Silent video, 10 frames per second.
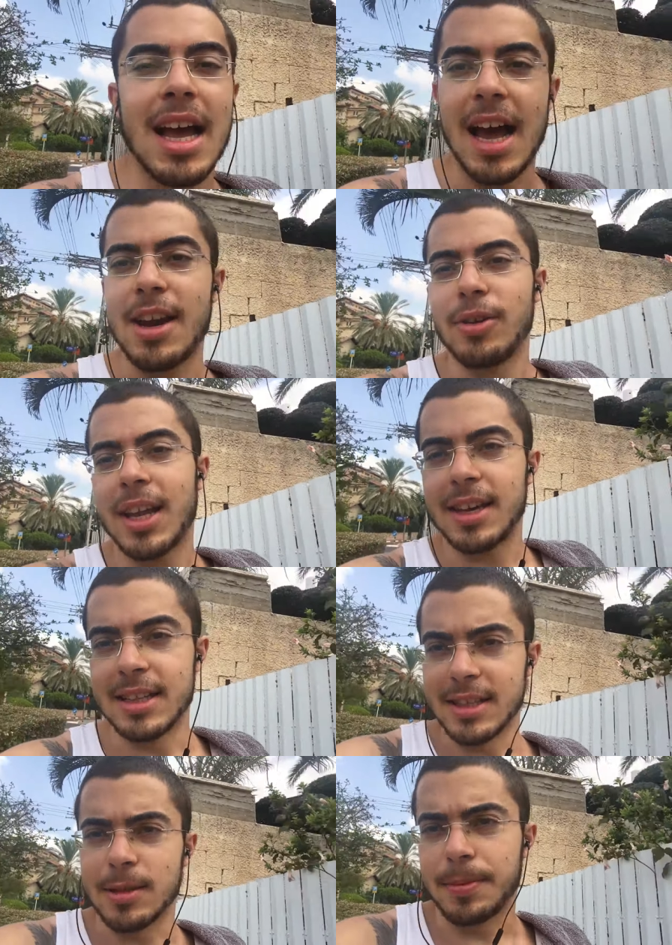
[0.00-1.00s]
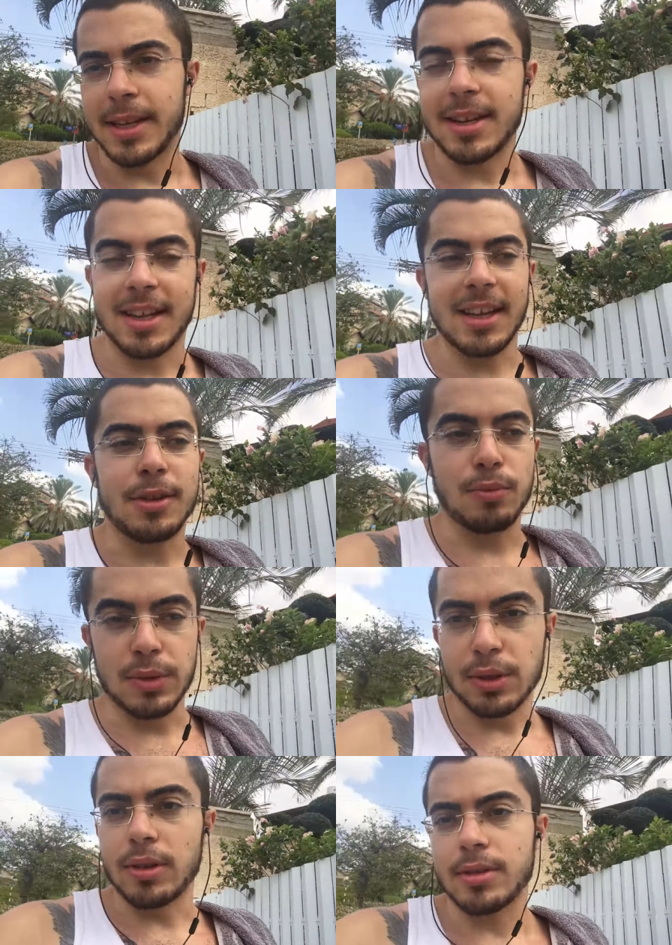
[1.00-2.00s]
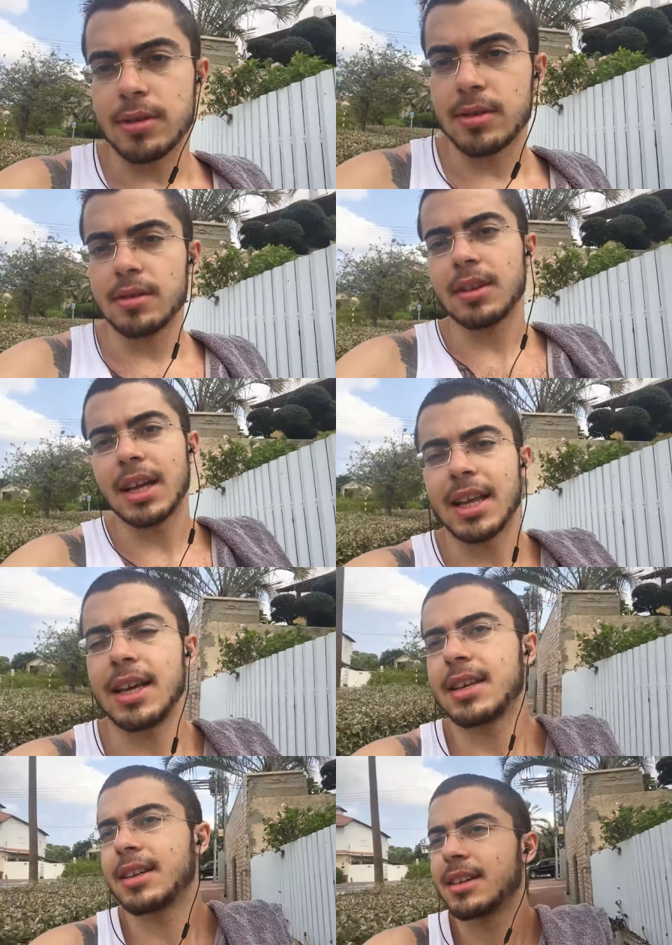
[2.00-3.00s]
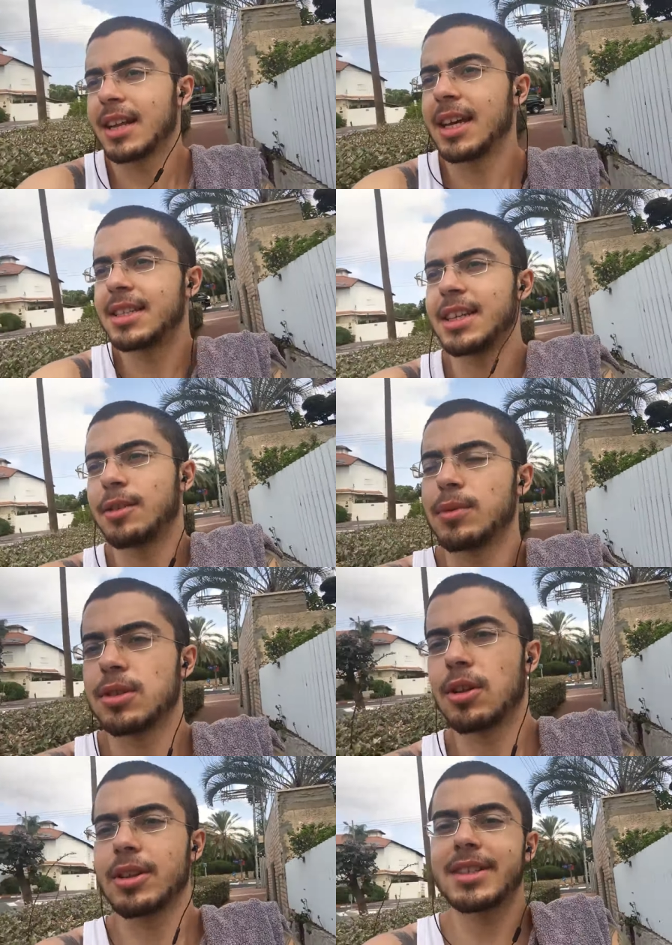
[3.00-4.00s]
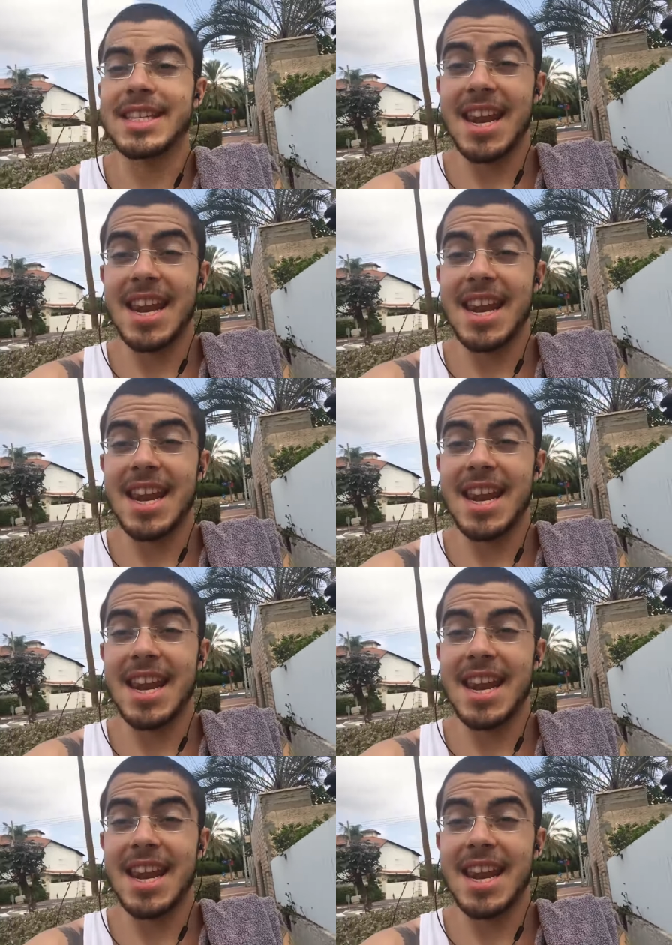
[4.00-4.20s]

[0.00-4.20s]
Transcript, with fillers: I don't like discipline. I like results. I like seeing results